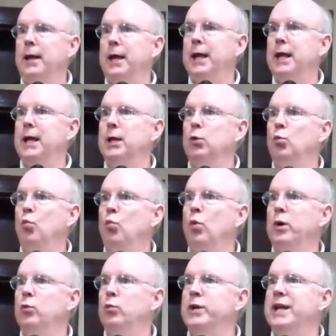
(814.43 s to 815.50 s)
And
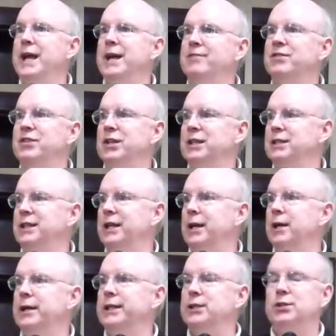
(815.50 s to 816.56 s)
what we have done
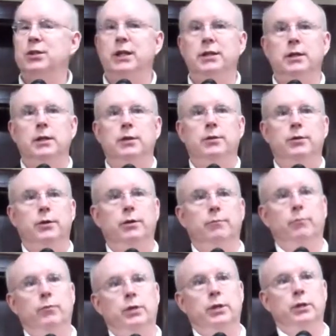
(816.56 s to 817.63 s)
there is that
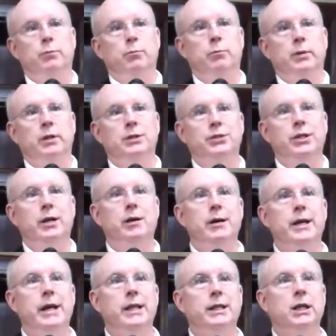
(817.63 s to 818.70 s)
the
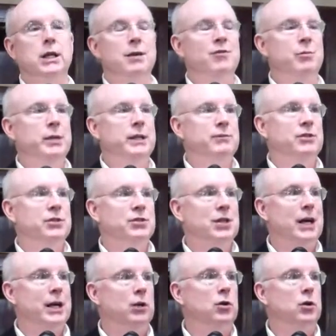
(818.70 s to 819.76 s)
military and the government have decided,